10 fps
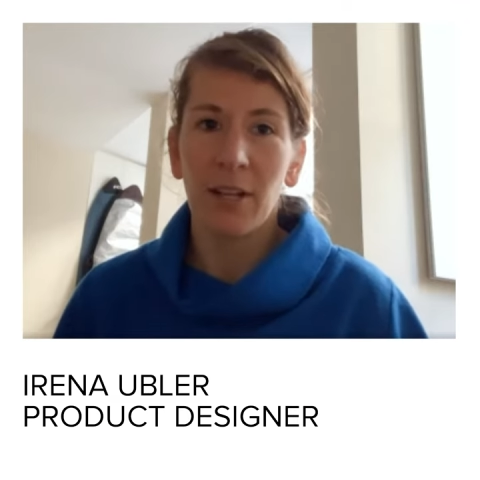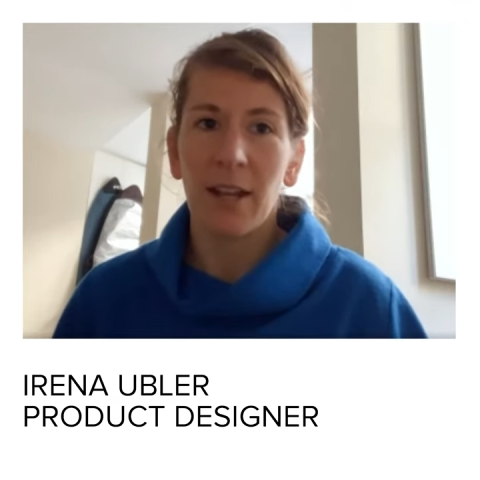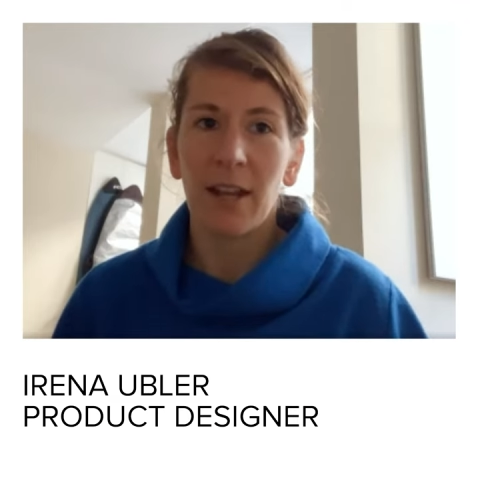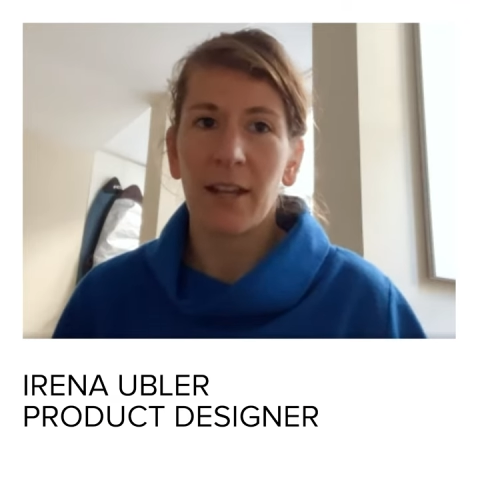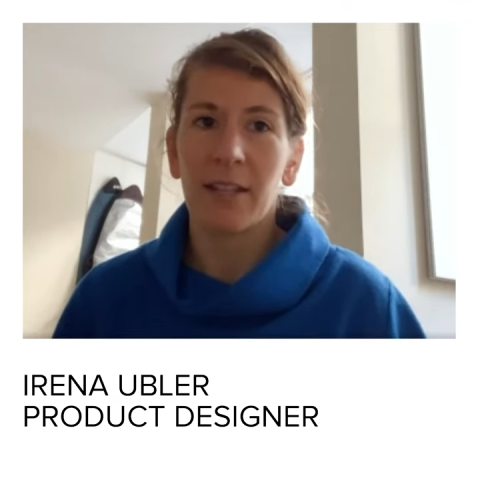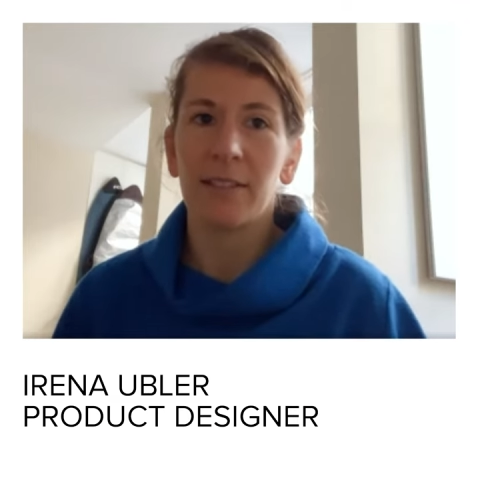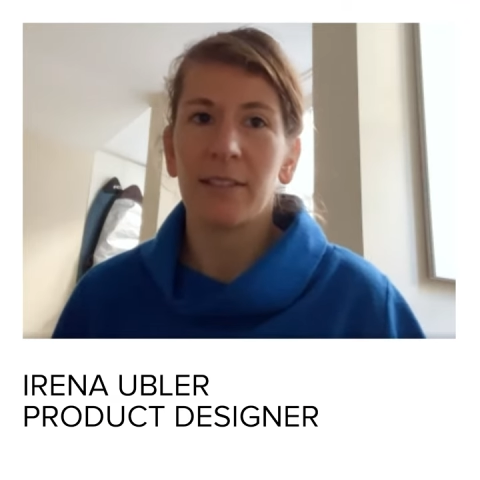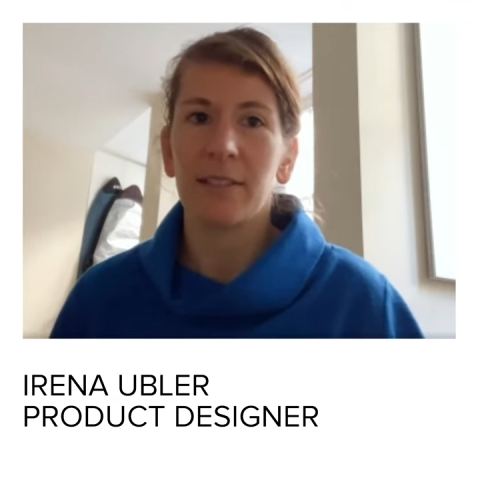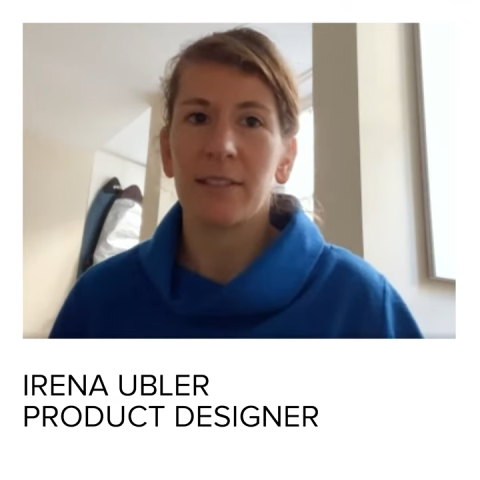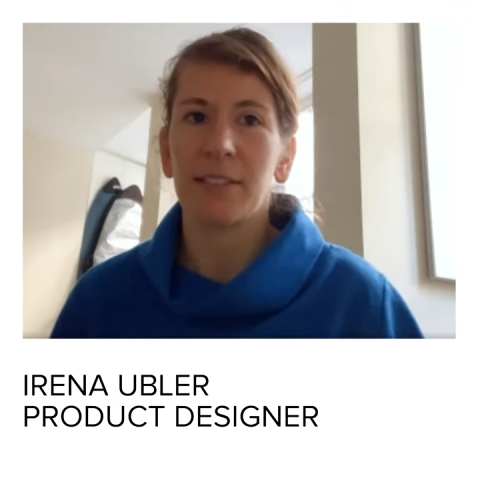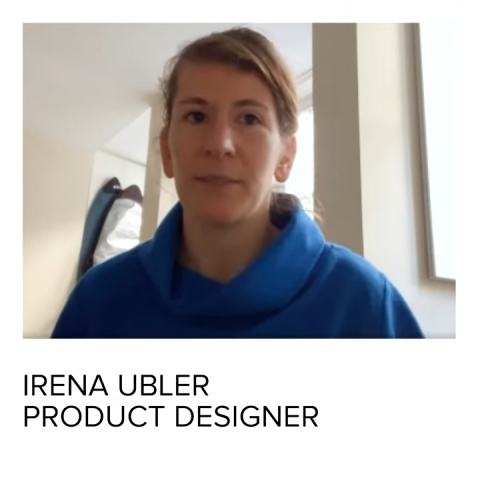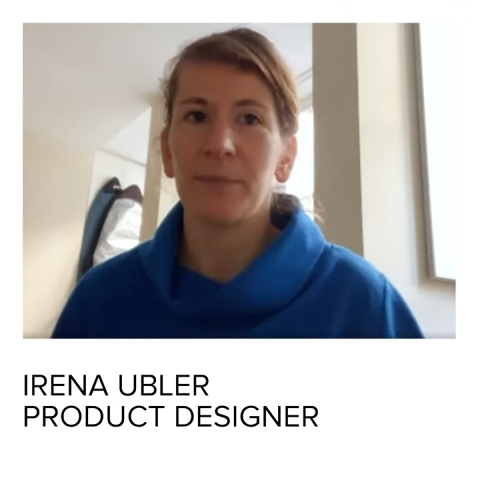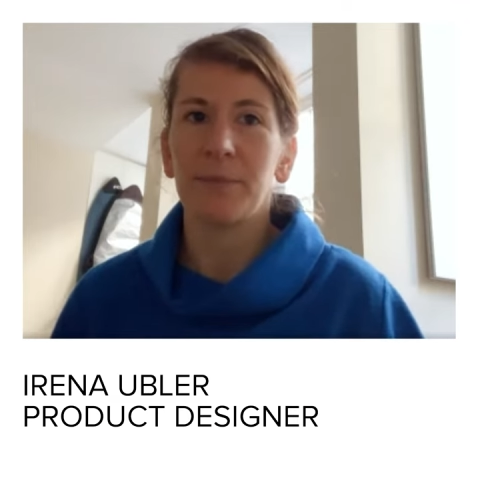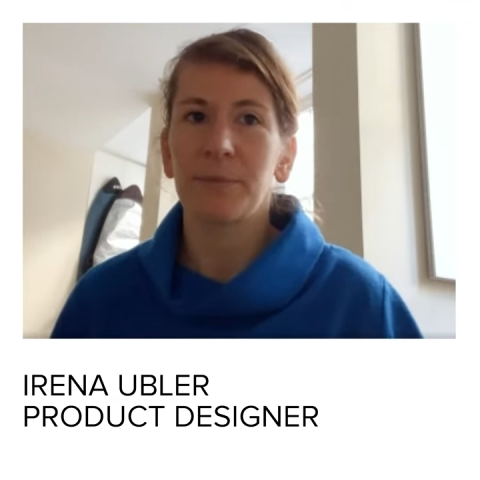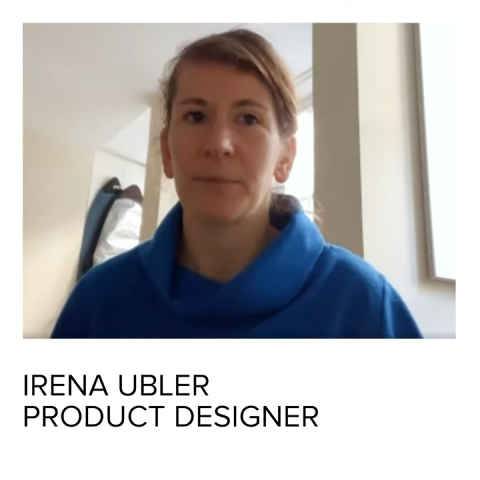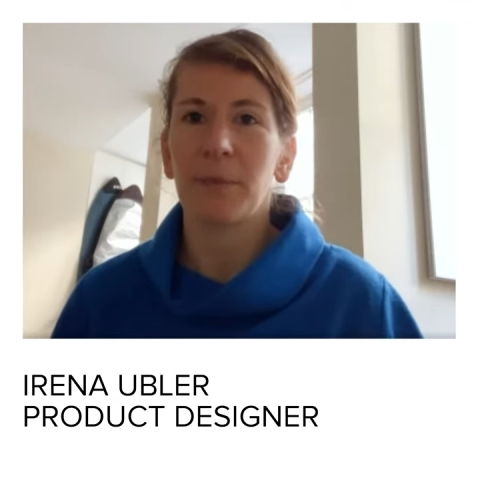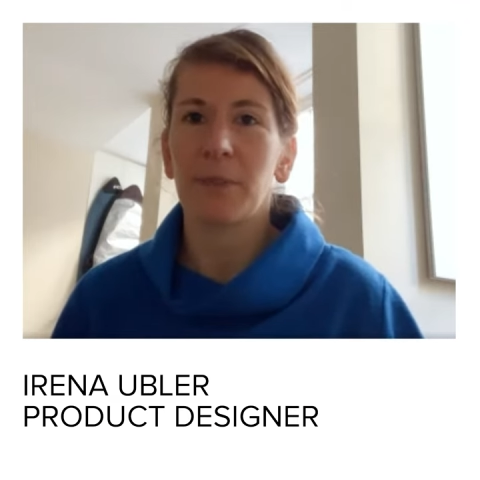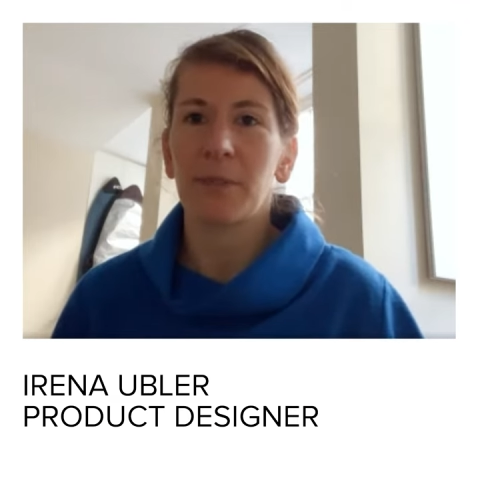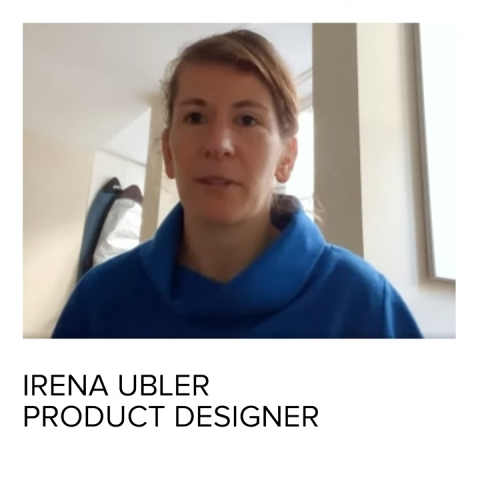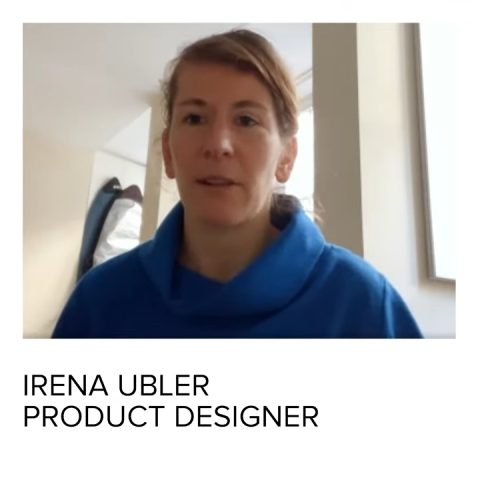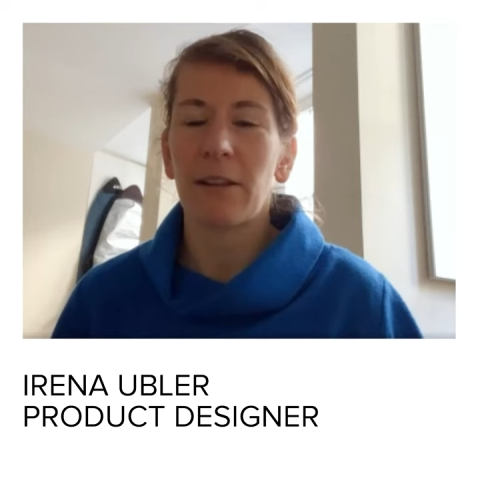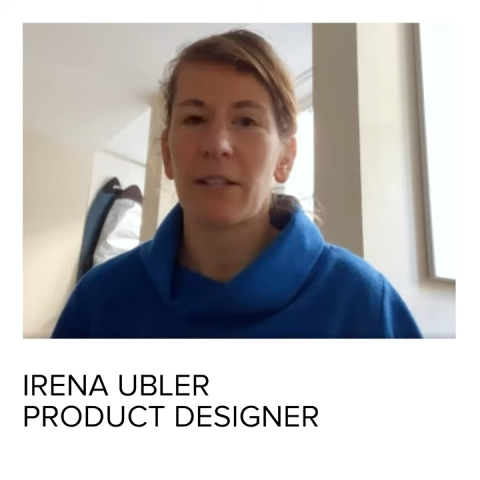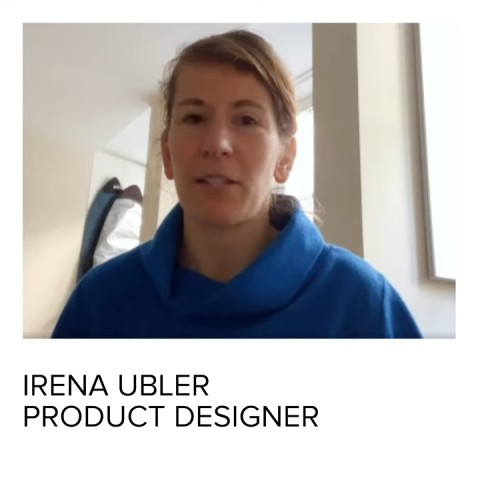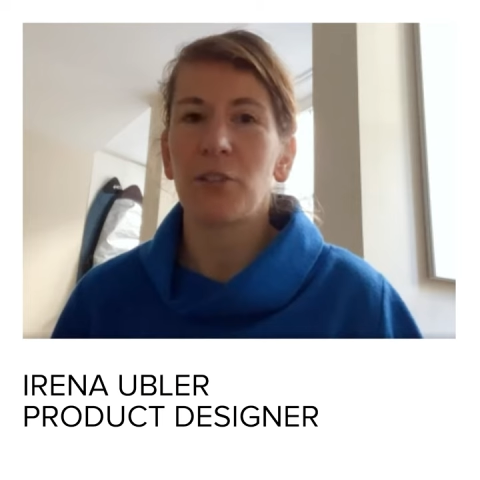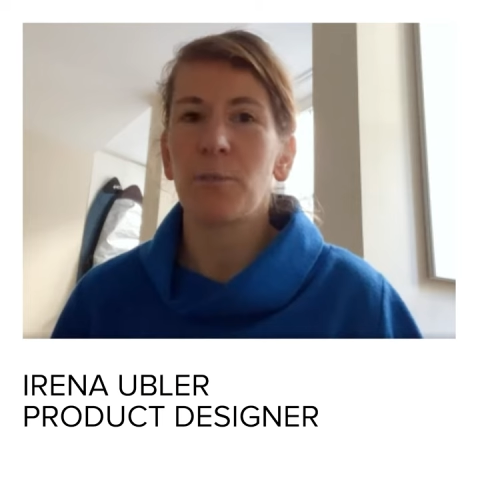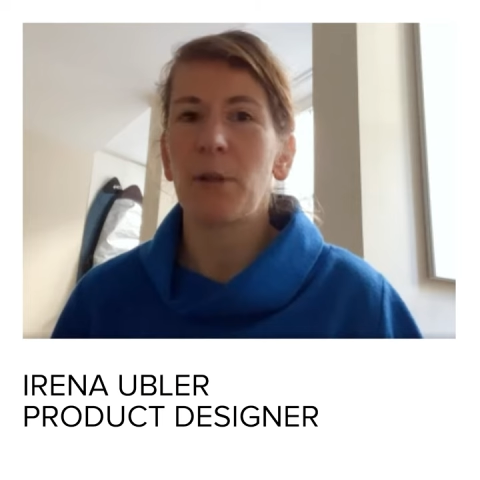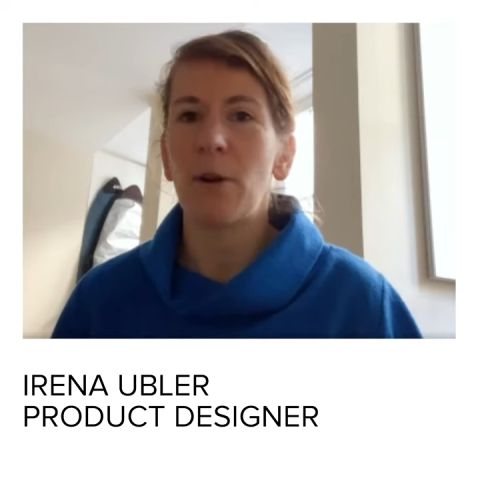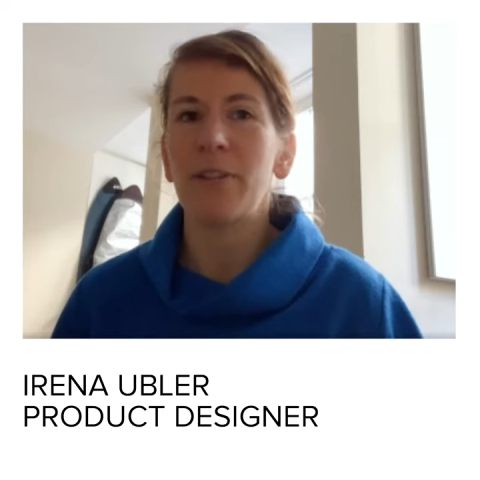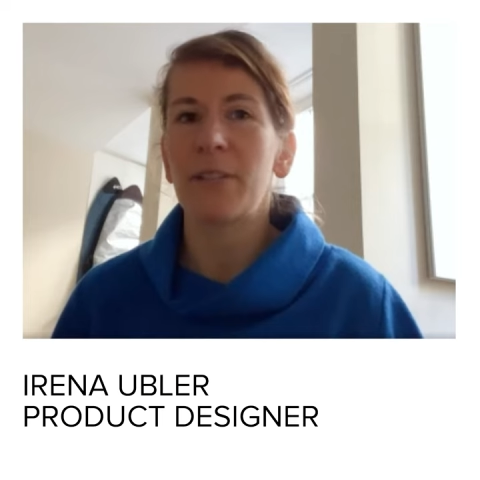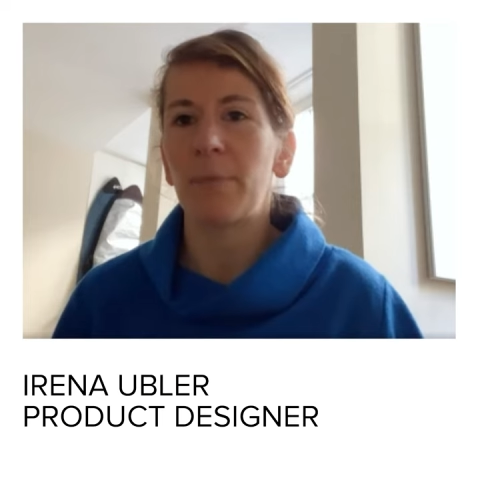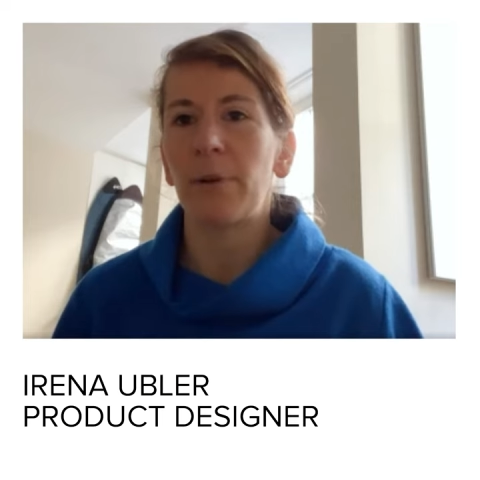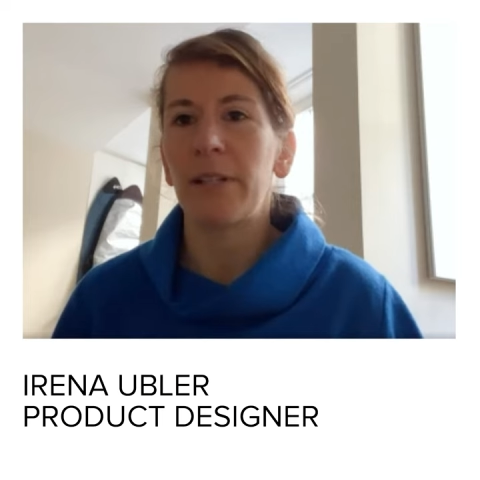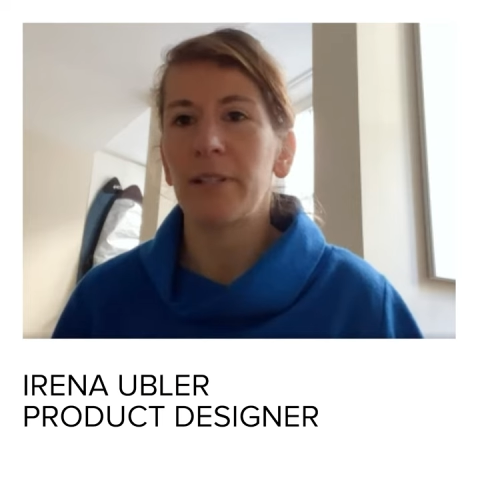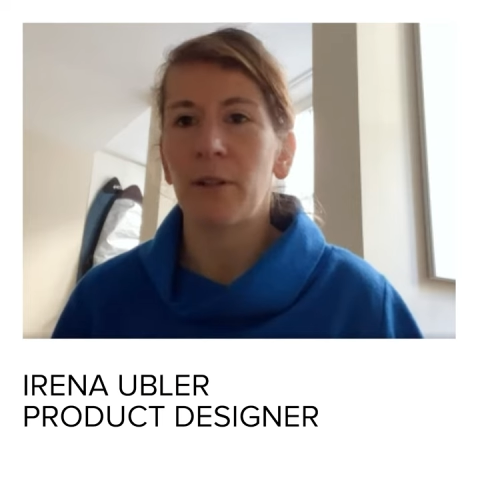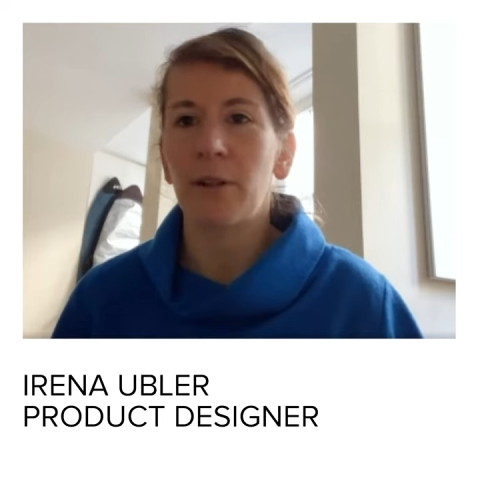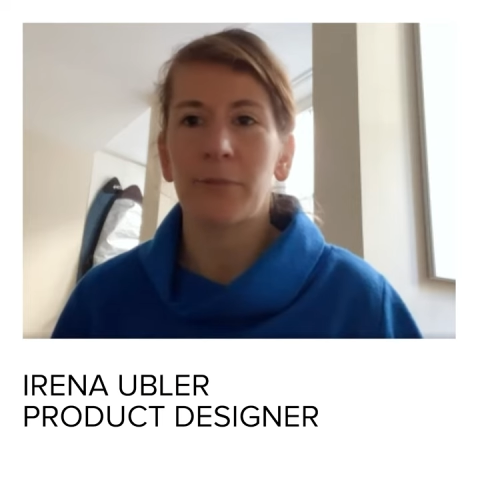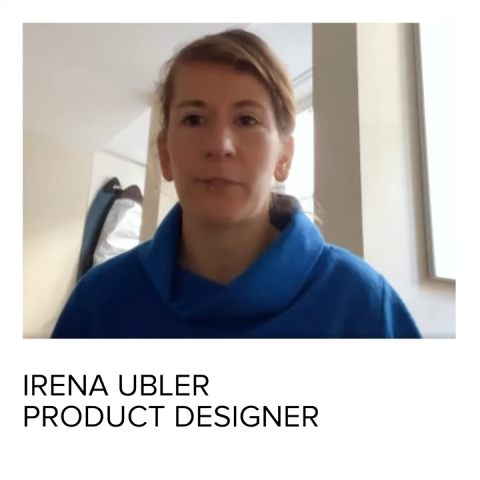And it should be always a part of